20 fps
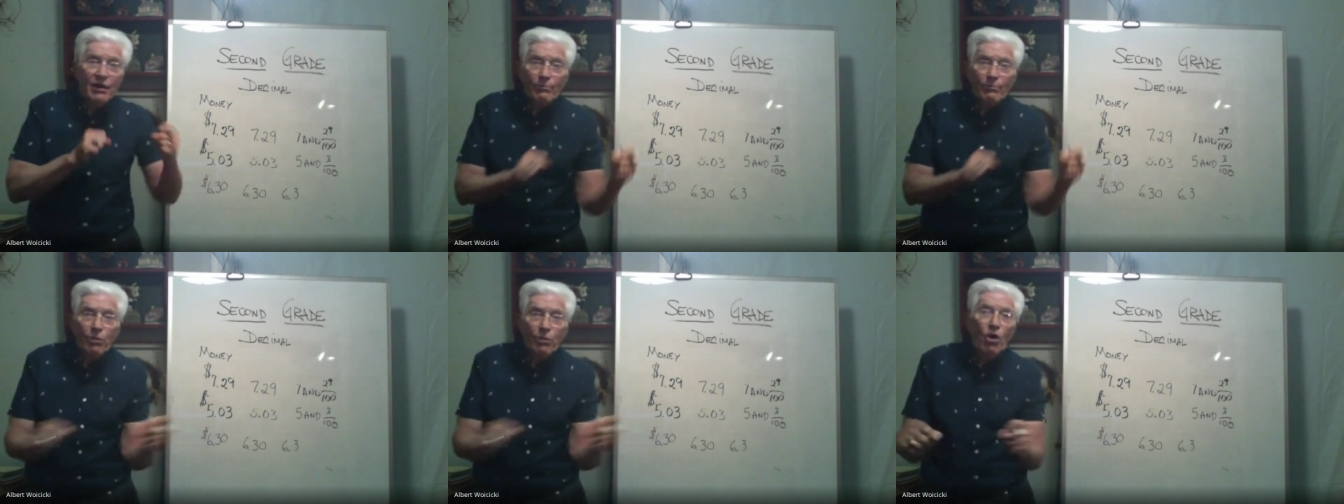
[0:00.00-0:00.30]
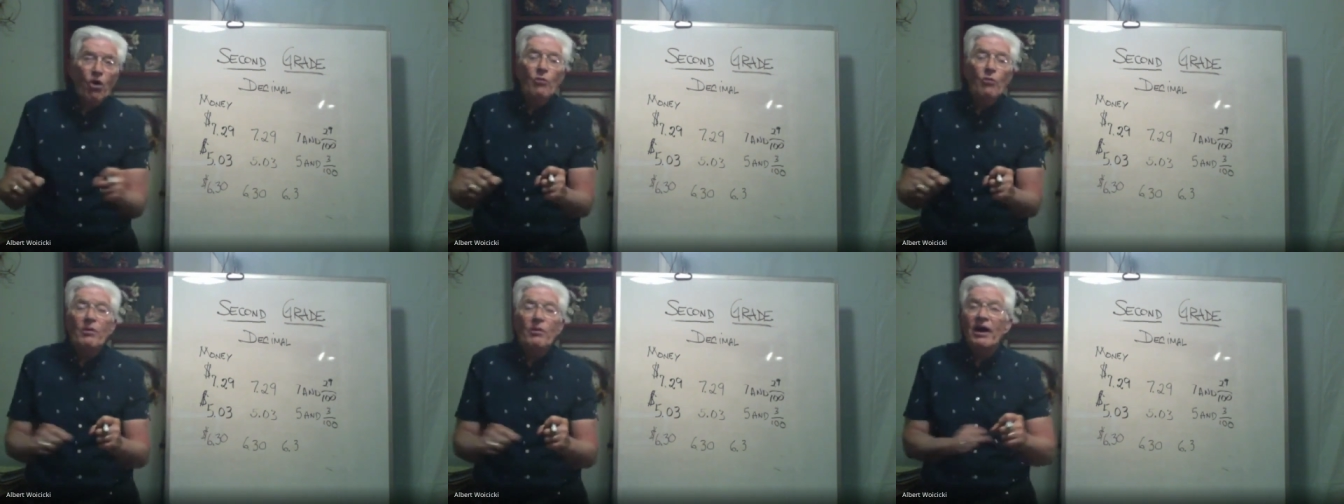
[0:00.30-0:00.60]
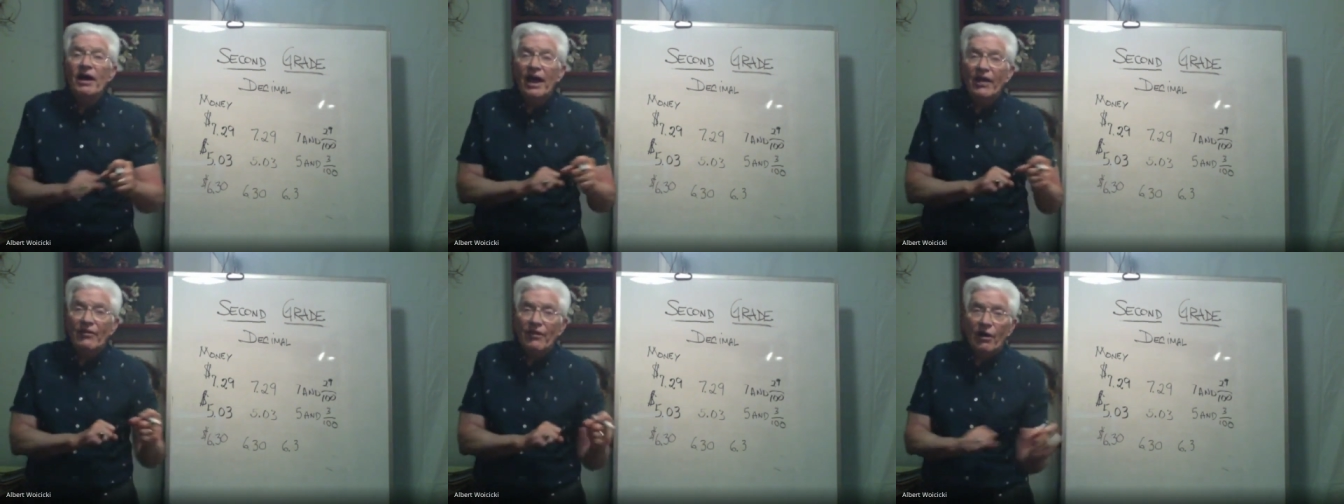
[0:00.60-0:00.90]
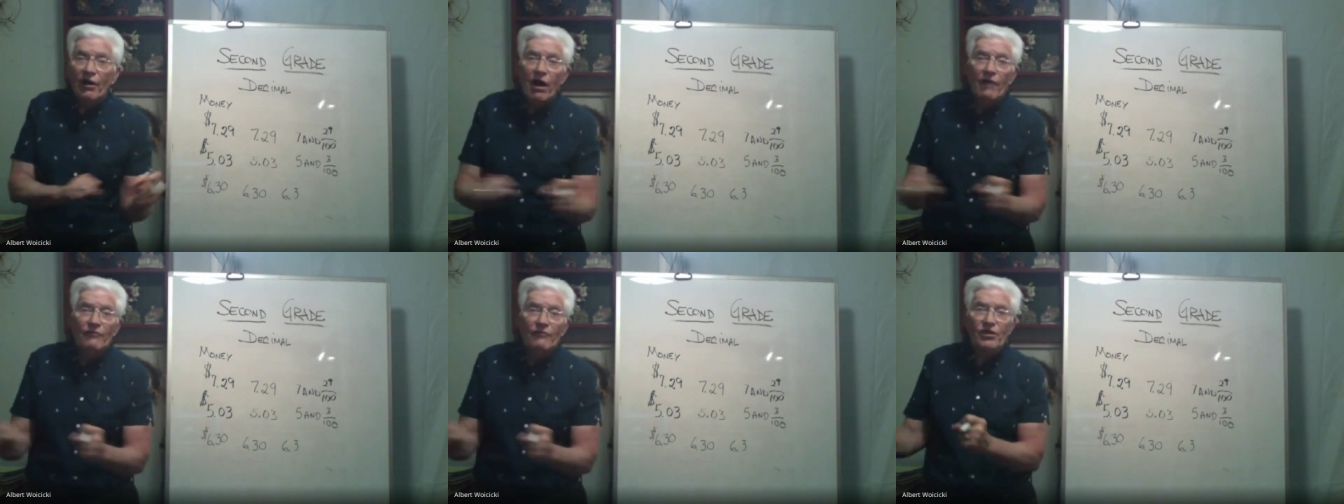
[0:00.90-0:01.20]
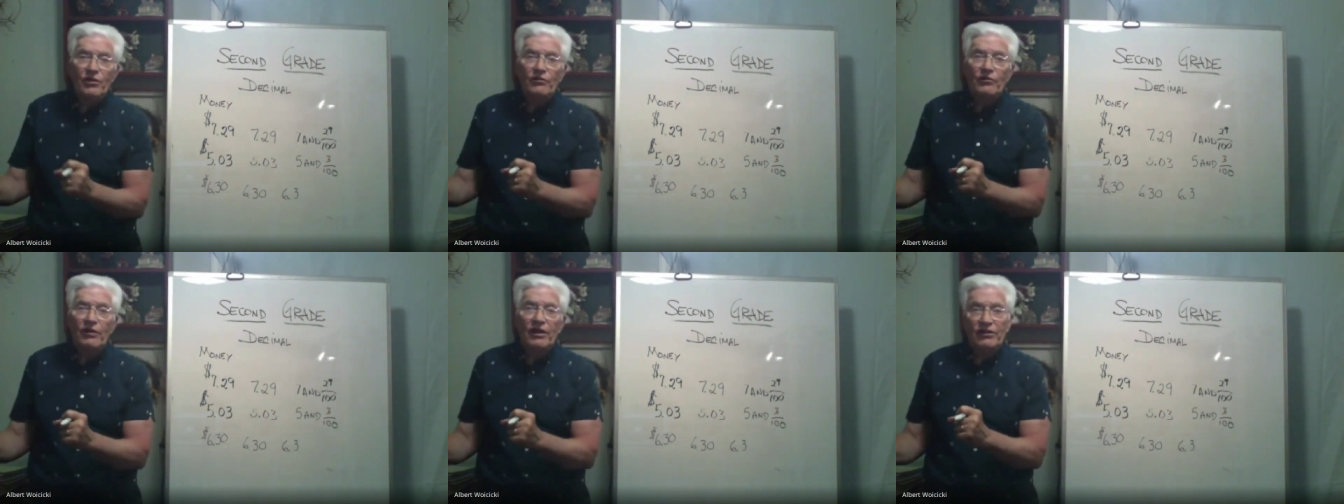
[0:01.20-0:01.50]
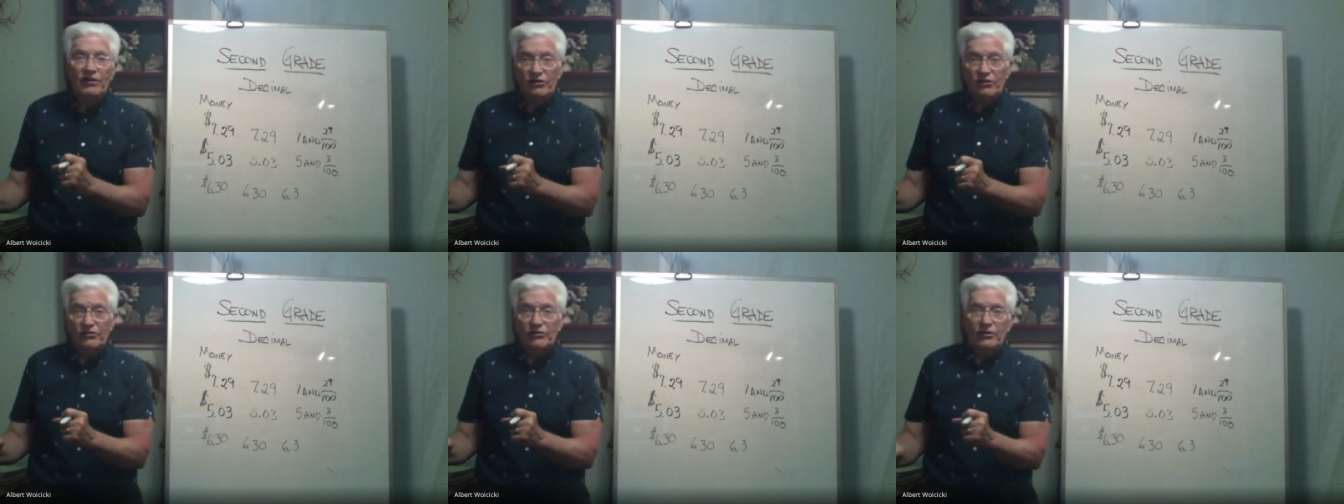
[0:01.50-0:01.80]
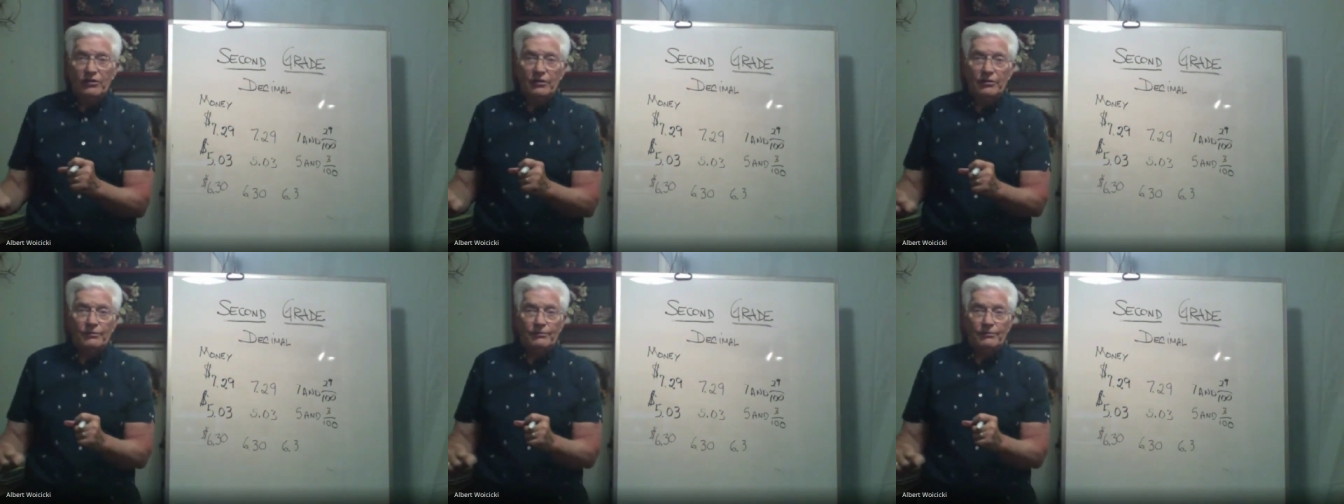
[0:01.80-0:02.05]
Boom. And they're off to the races.